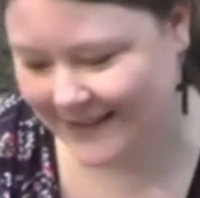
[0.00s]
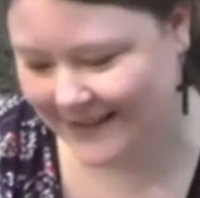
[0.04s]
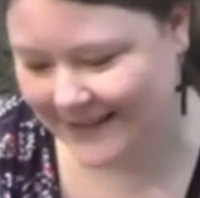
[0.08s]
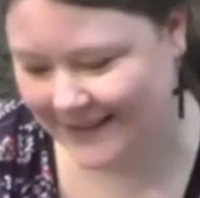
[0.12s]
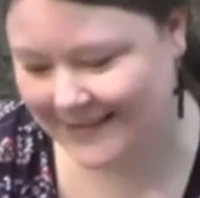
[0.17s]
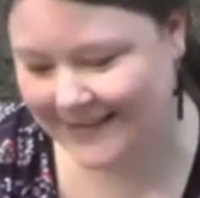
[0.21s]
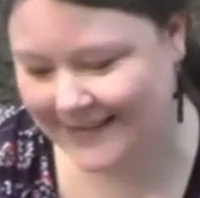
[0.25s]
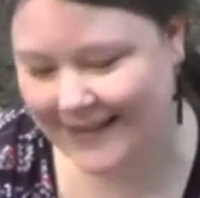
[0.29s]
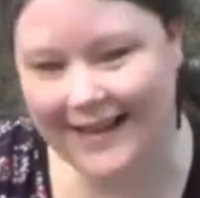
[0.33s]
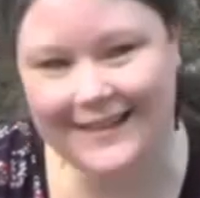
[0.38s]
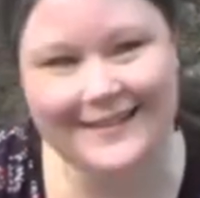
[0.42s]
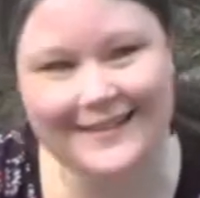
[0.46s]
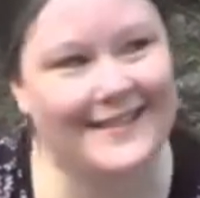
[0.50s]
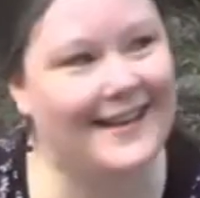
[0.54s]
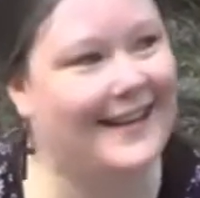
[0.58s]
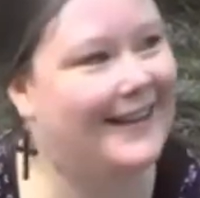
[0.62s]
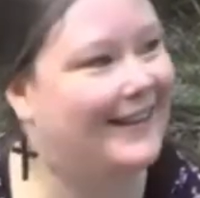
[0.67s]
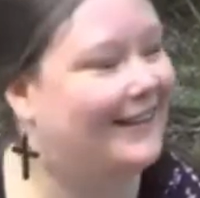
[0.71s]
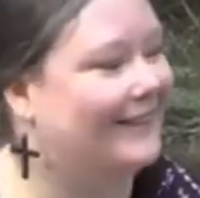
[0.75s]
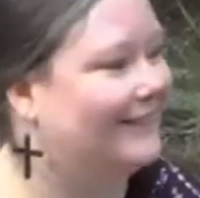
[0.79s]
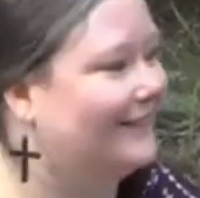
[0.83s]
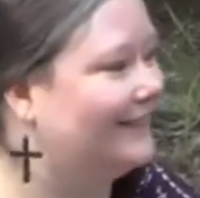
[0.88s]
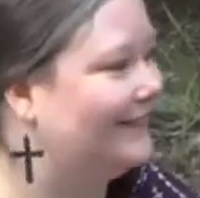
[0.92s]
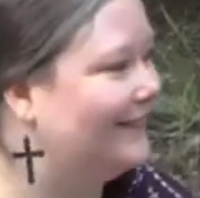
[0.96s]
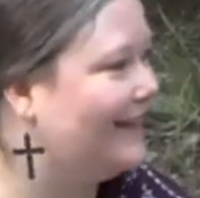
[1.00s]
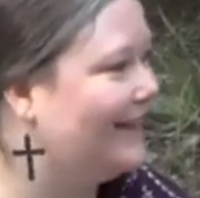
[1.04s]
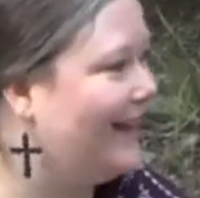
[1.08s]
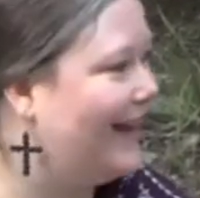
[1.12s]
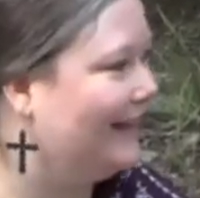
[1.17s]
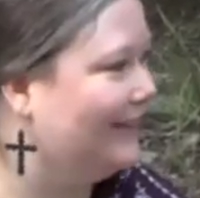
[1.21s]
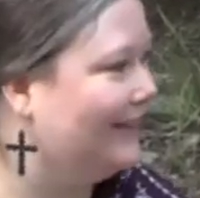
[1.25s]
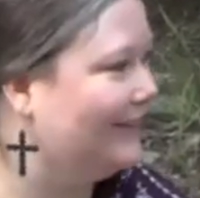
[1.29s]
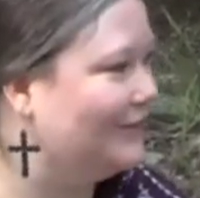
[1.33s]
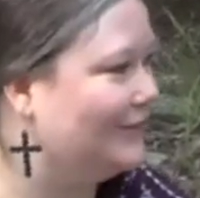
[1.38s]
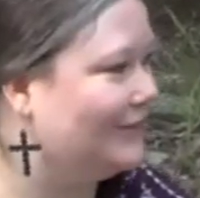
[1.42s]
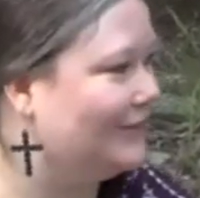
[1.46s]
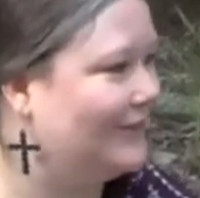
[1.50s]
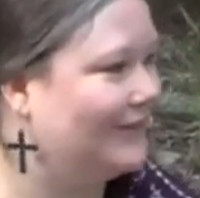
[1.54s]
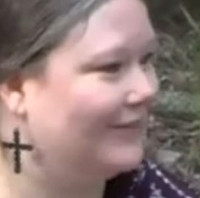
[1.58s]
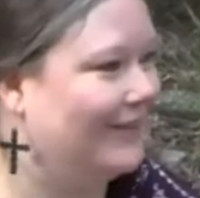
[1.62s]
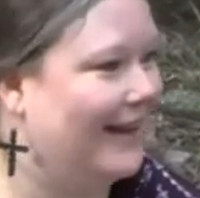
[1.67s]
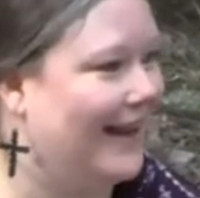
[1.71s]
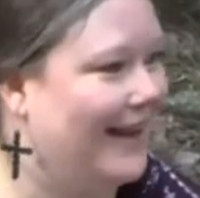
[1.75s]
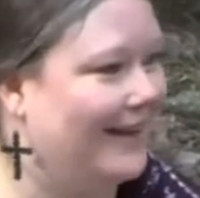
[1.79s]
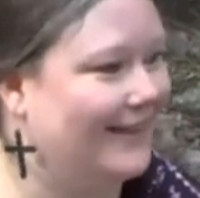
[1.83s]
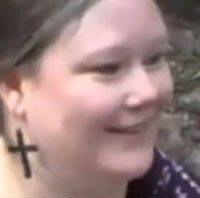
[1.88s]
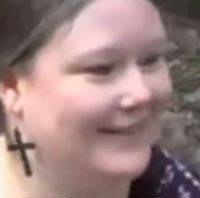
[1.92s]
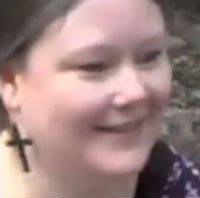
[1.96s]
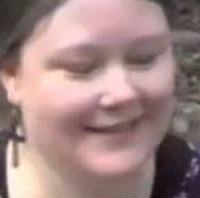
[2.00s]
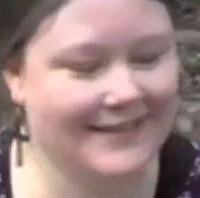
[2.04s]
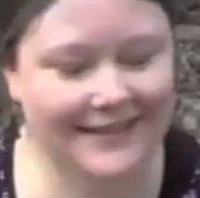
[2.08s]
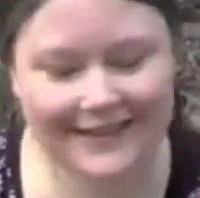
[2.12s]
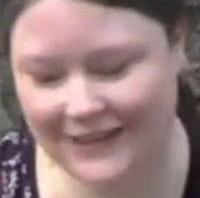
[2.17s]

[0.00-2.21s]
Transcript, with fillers: sat down and looked around